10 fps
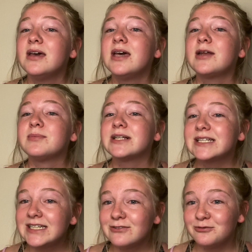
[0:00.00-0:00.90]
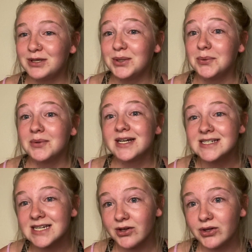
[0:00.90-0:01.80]
And believe me when I
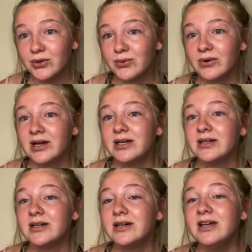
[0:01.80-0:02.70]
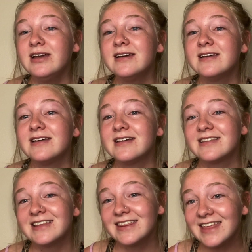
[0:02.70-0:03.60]
tell you
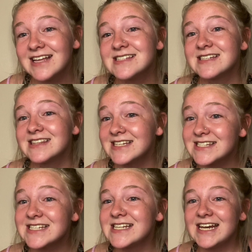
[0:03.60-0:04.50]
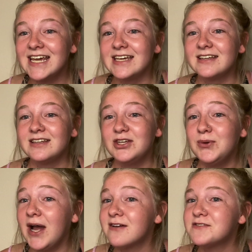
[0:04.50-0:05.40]
that this isn't it. You
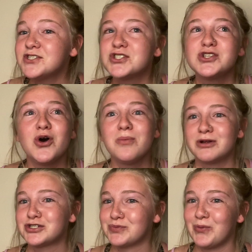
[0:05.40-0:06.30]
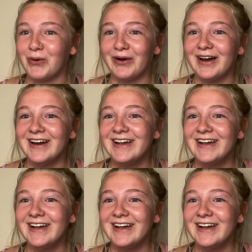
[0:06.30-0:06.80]
have so much more.